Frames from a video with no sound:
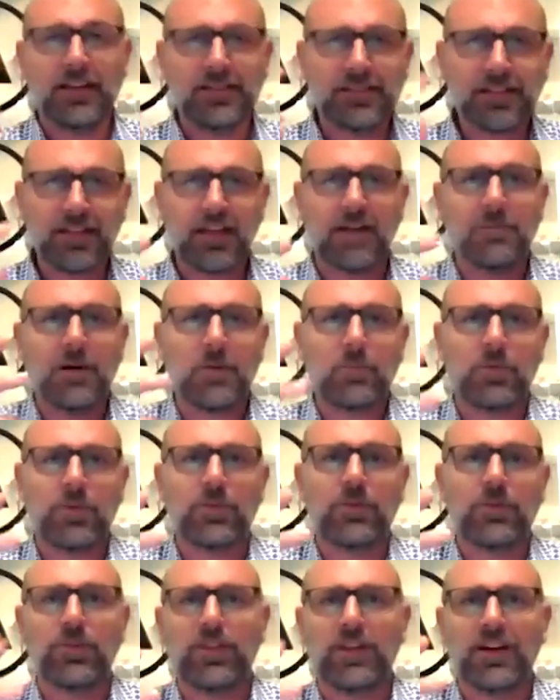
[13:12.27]
has come up
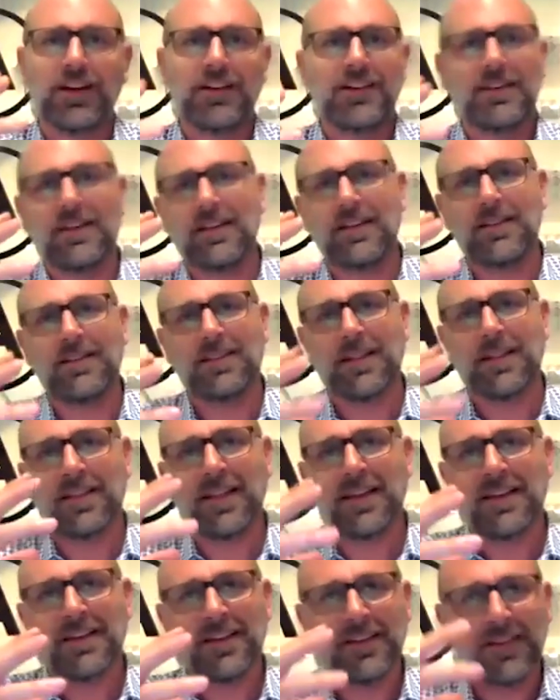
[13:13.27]
with all the ideas that
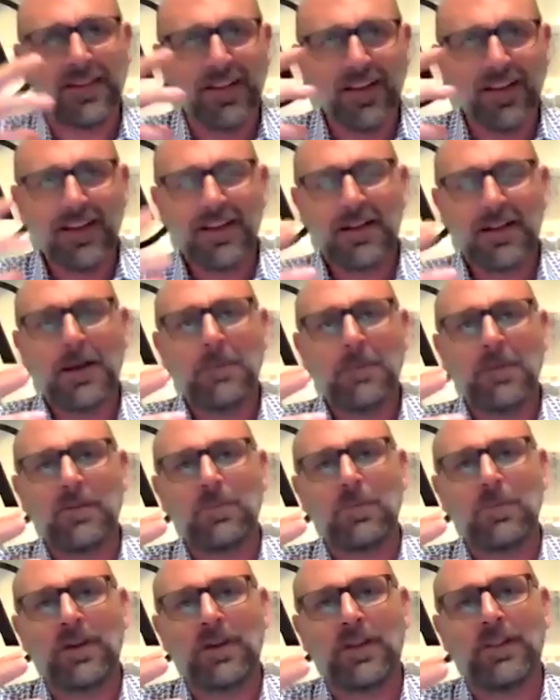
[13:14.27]
they can come
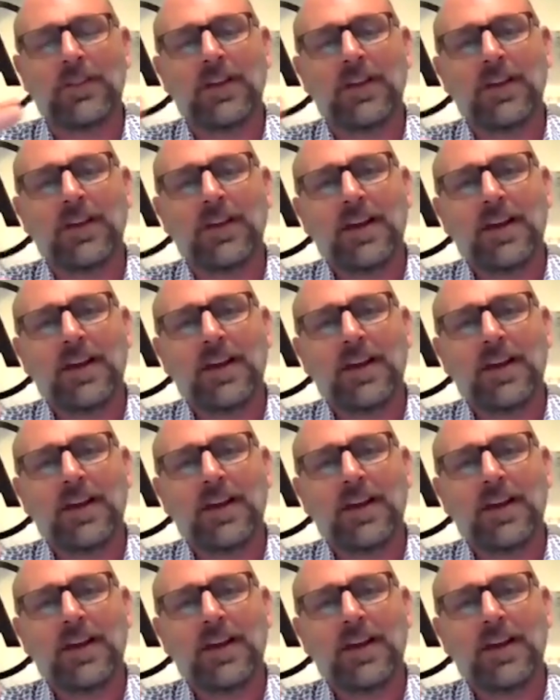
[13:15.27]
up with,